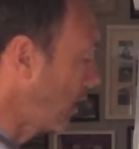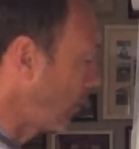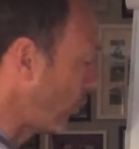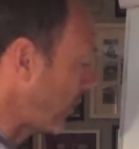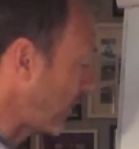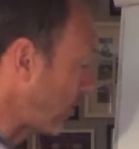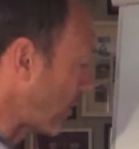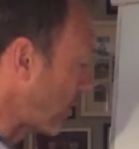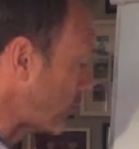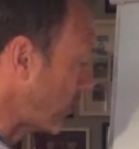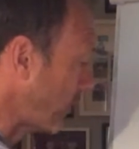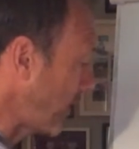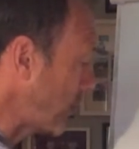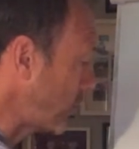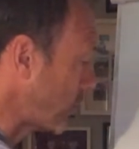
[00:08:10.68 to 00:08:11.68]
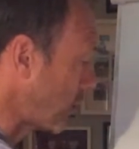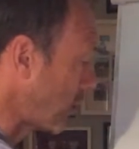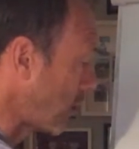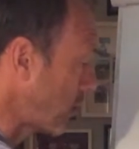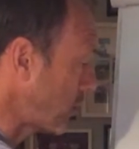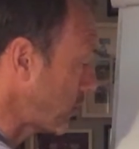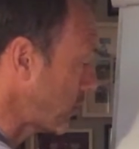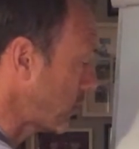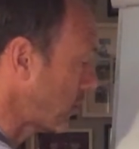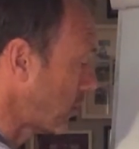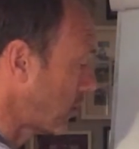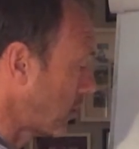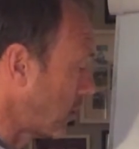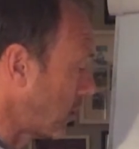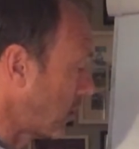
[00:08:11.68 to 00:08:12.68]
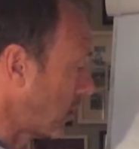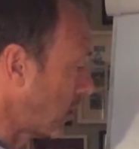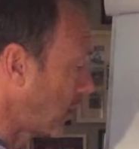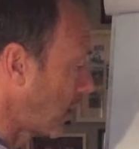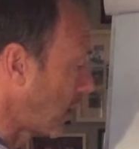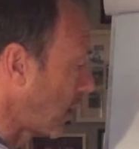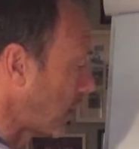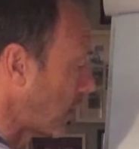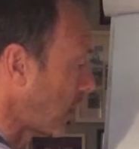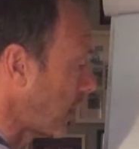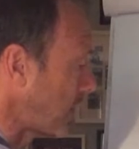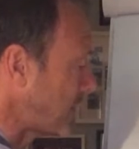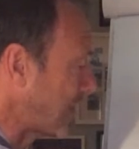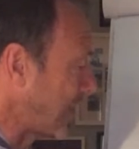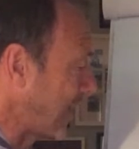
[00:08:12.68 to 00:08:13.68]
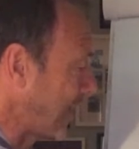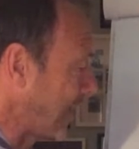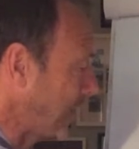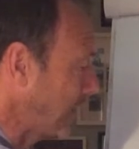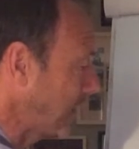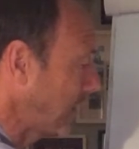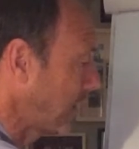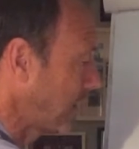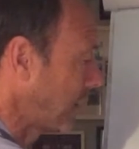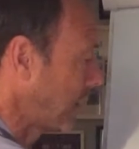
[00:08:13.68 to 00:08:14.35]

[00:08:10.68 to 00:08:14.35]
within motivation loss, I'd like to link